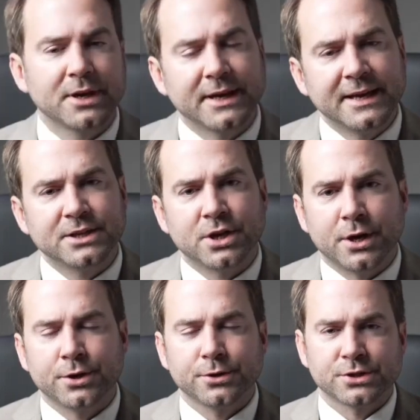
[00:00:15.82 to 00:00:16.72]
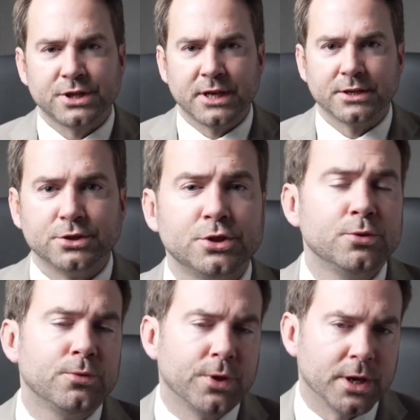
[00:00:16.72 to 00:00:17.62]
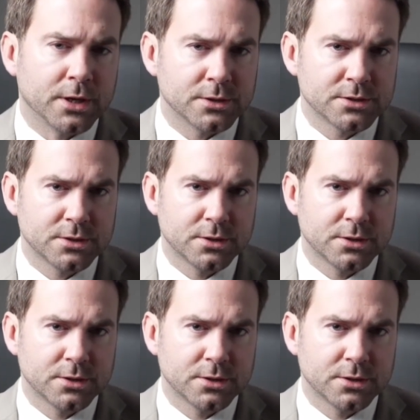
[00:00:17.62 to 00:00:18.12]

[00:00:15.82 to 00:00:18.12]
to get to understand two things.